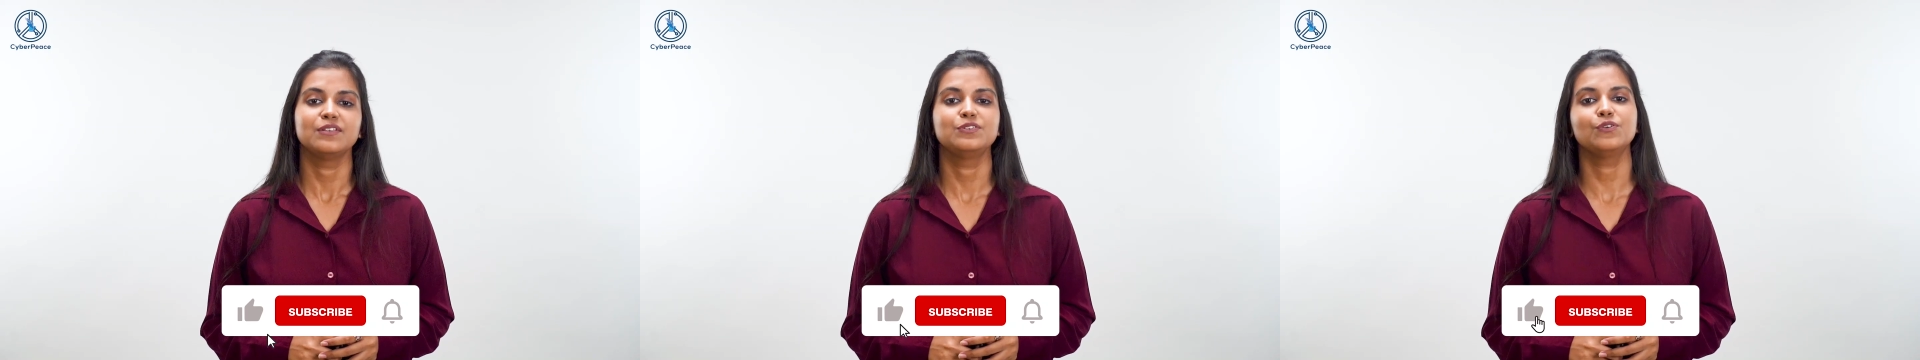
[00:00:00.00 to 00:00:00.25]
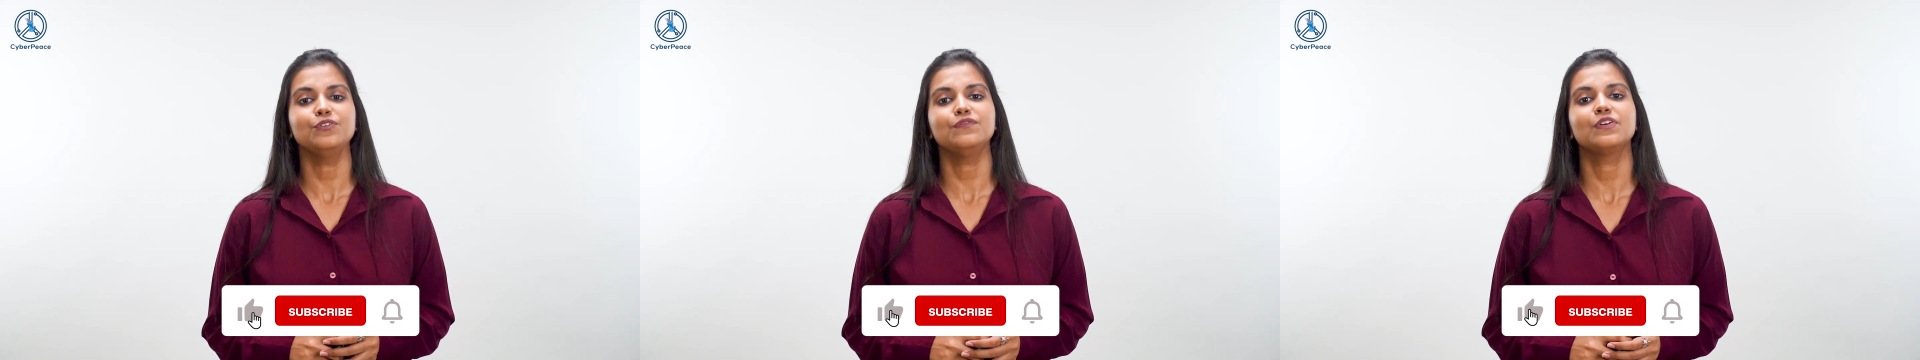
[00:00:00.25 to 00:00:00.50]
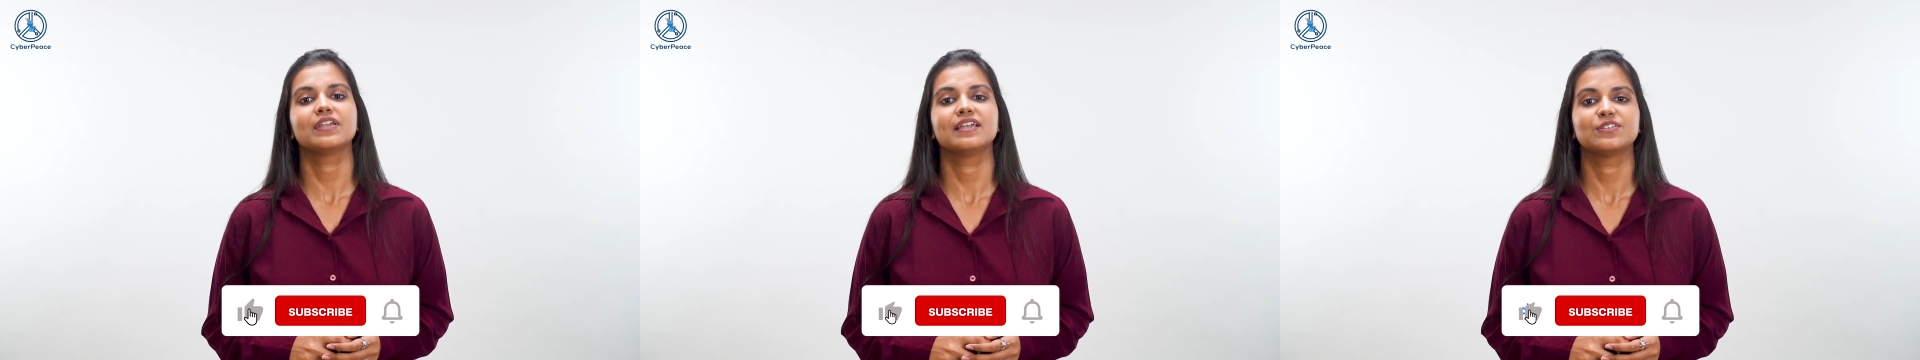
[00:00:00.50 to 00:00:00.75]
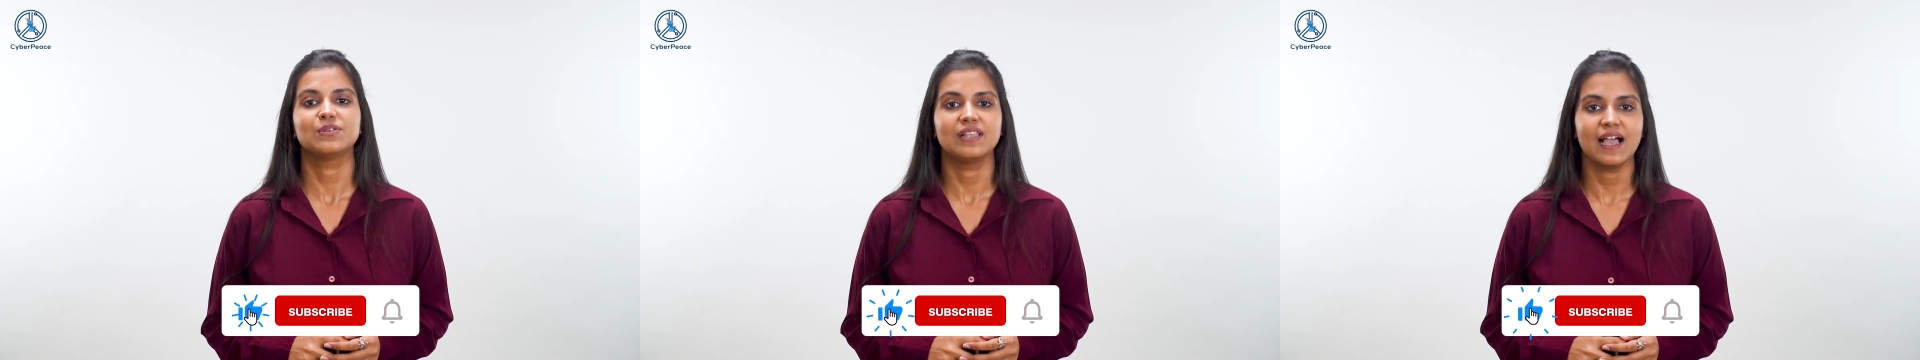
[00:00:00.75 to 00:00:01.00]
Don't
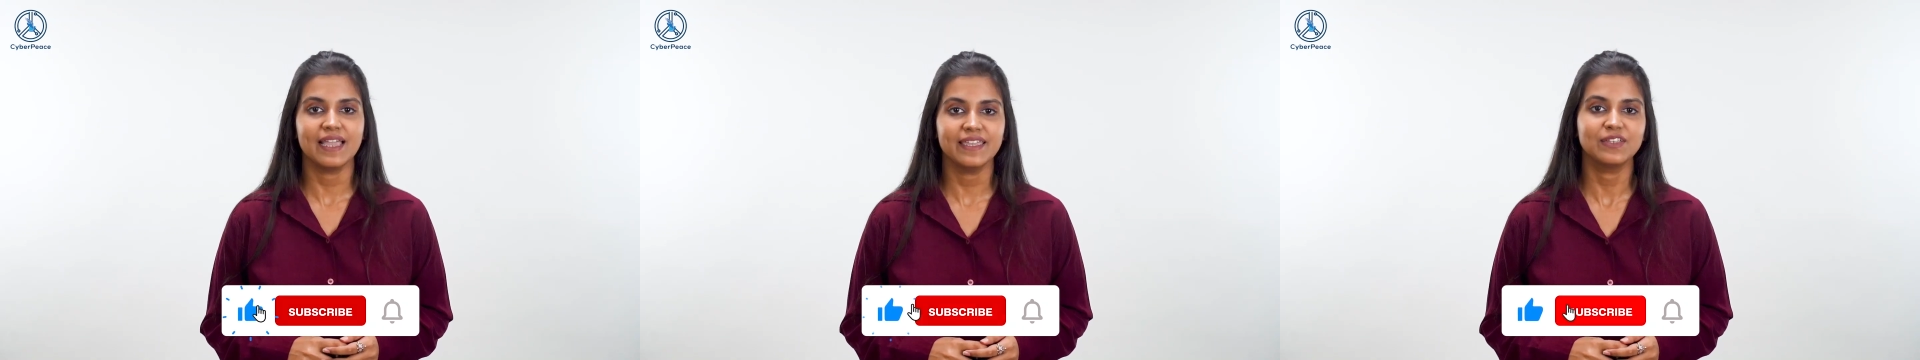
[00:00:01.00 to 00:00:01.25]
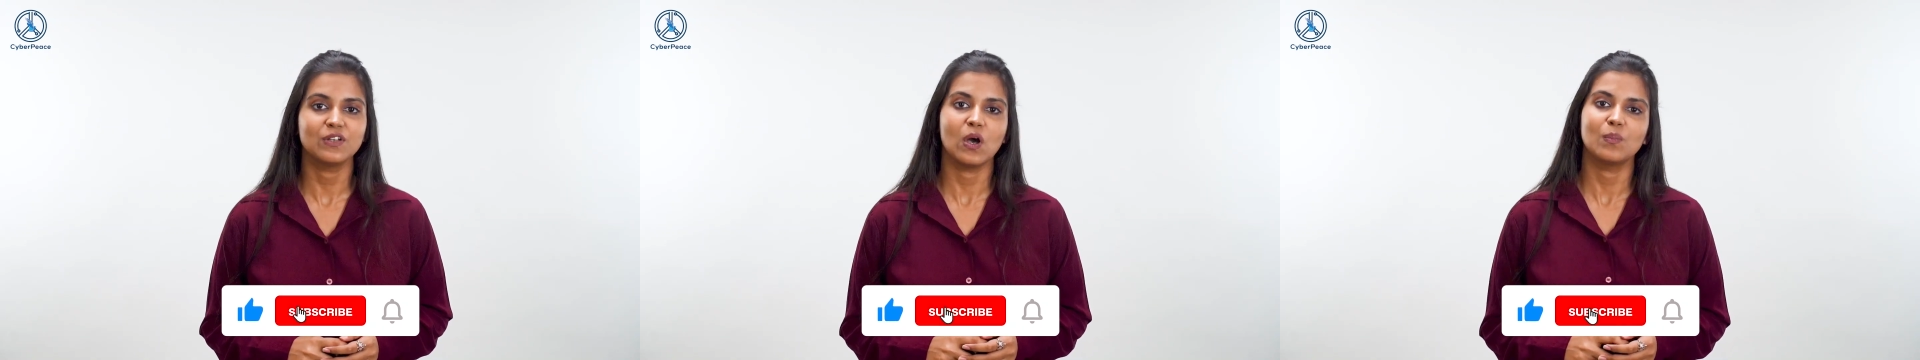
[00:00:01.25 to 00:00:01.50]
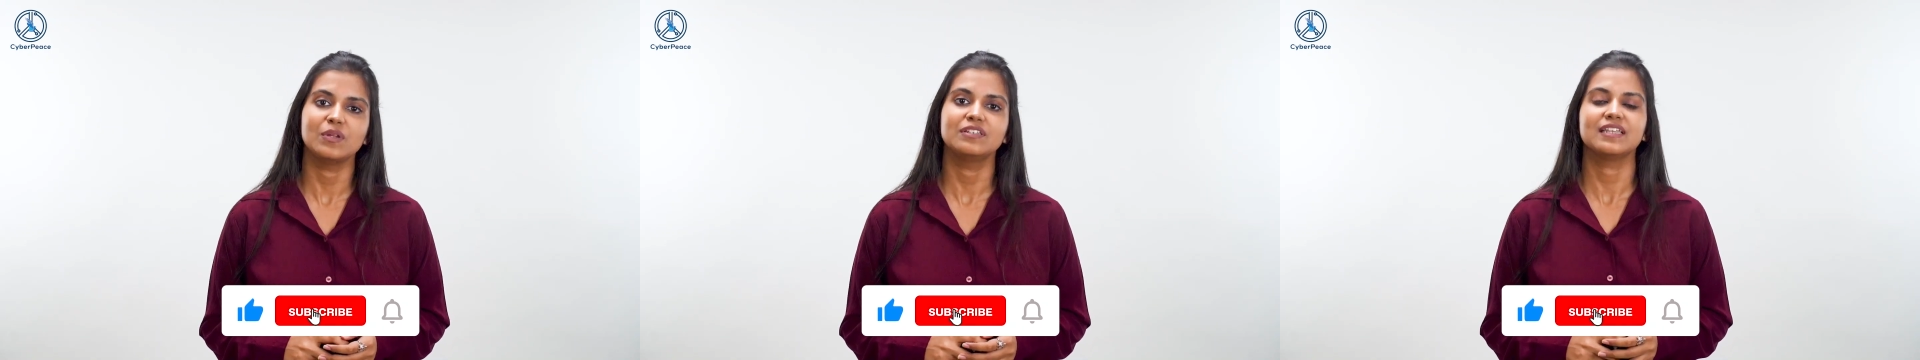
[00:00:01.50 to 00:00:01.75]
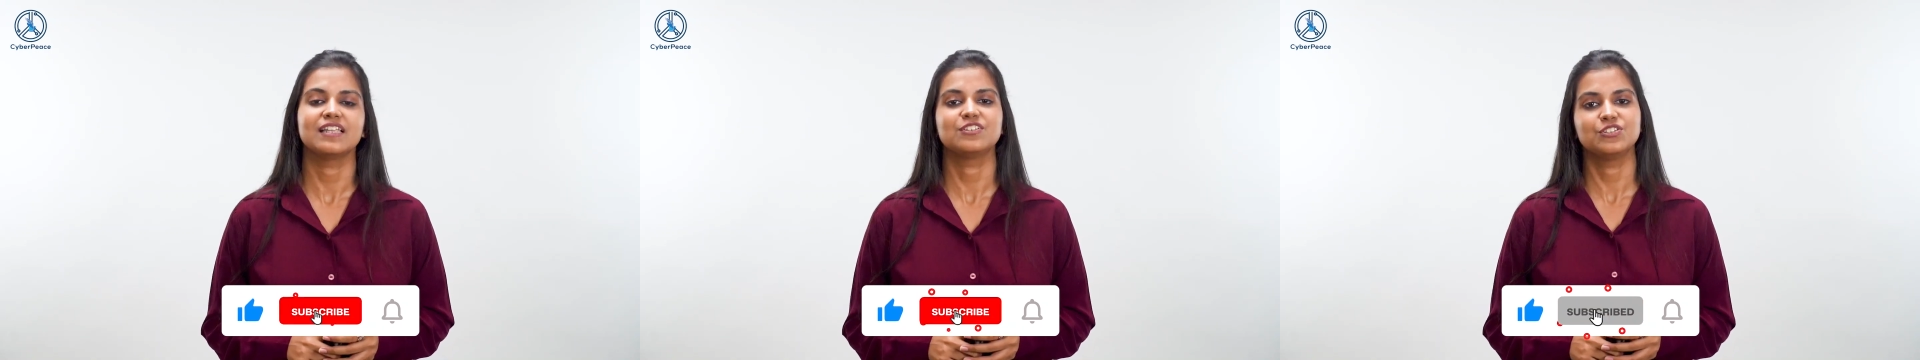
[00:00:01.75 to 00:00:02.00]
forget to like,
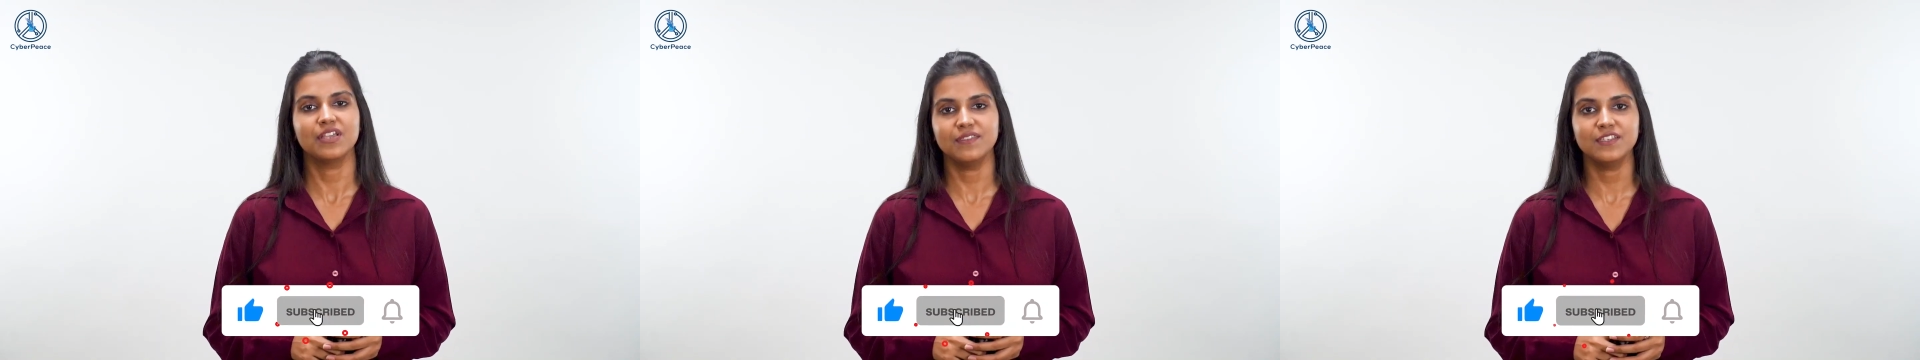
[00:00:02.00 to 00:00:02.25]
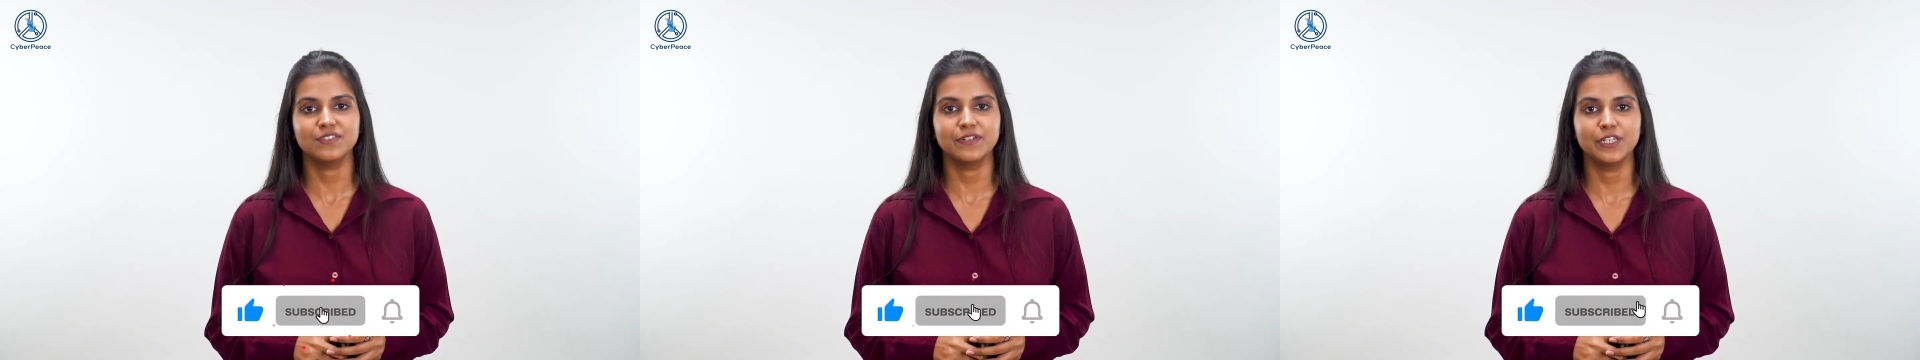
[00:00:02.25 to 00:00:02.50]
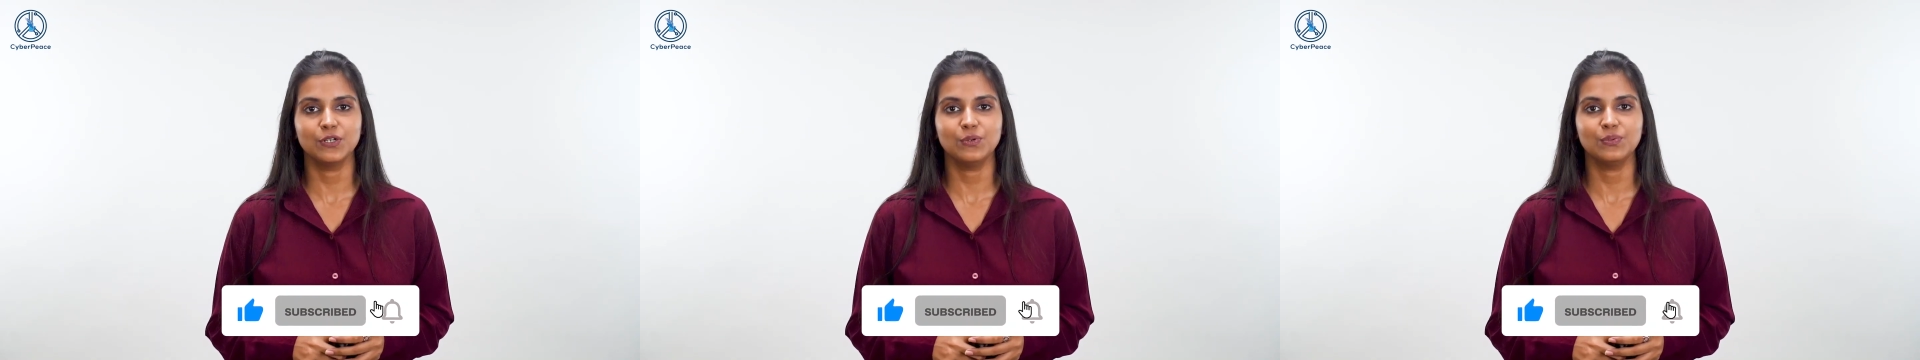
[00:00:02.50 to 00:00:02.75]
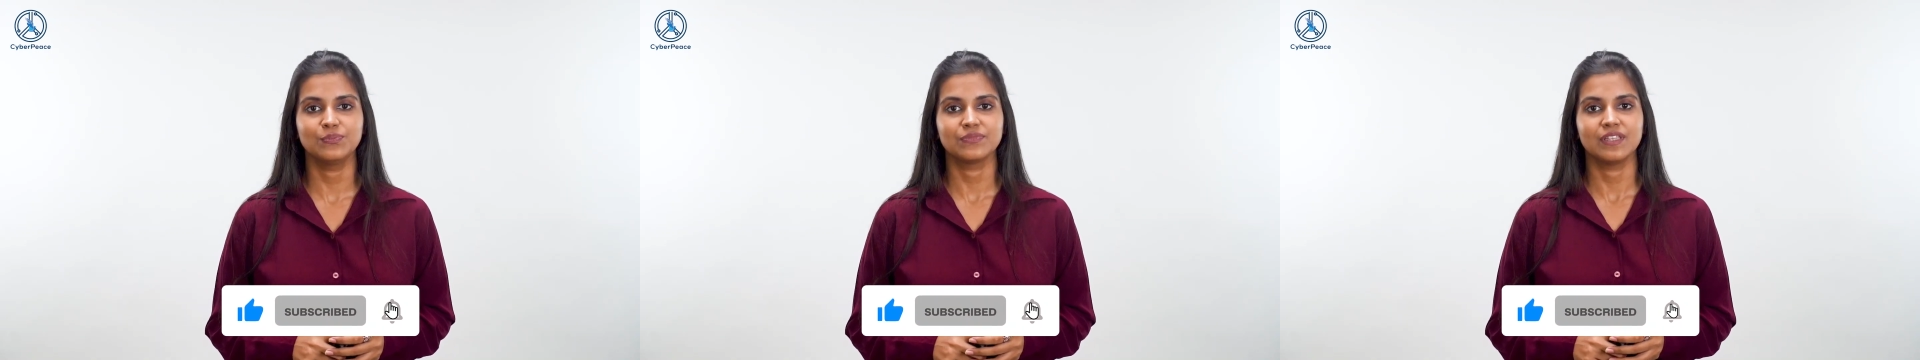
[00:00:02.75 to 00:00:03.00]
comment, and share this video.